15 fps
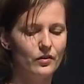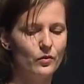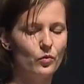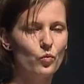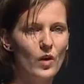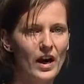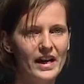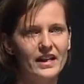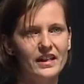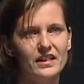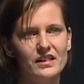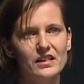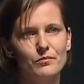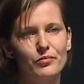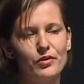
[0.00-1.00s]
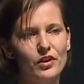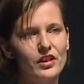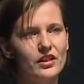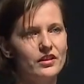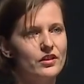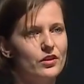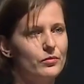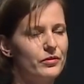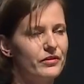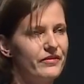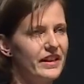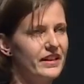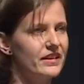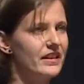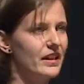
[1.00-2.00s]
why it is important to
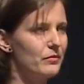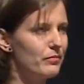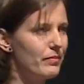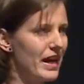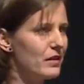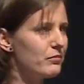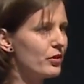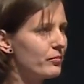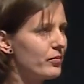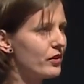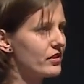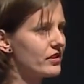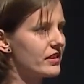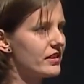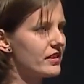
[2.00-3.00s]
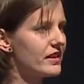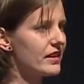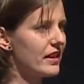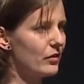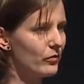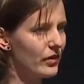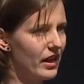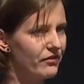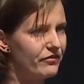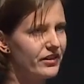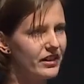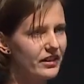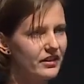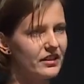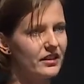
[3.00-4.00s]
prevent that bad proposals that we have
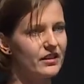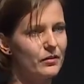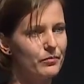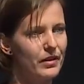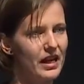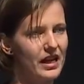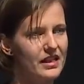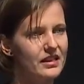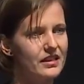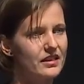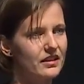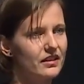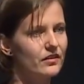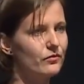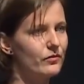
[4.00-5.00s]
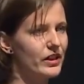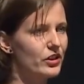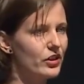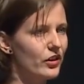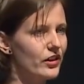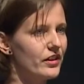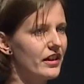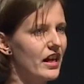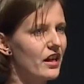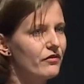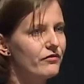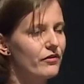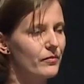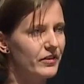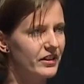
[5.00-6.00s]
killed in the past return now
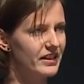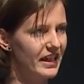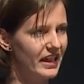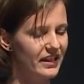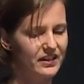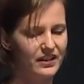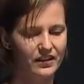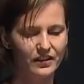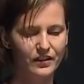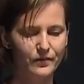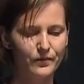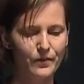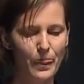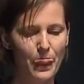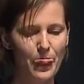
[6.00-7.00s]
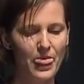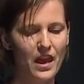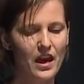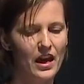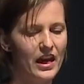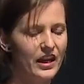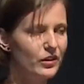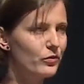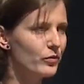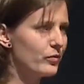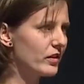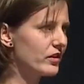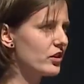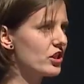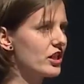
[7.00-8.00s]
from the dead. And we
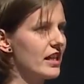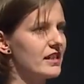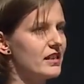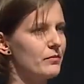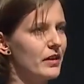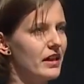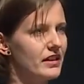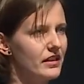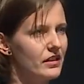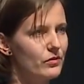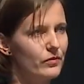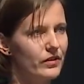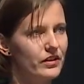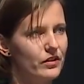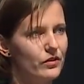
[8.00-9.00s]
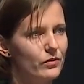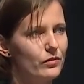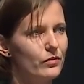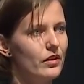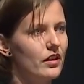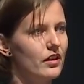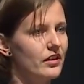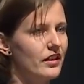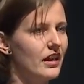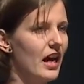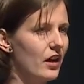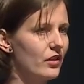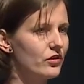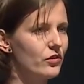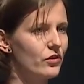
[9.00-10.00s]
want to share some ideas with you on
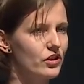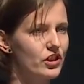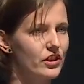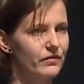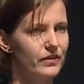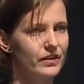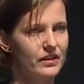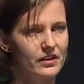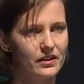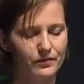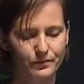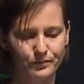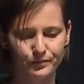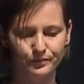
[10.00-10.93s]
how to achieve this.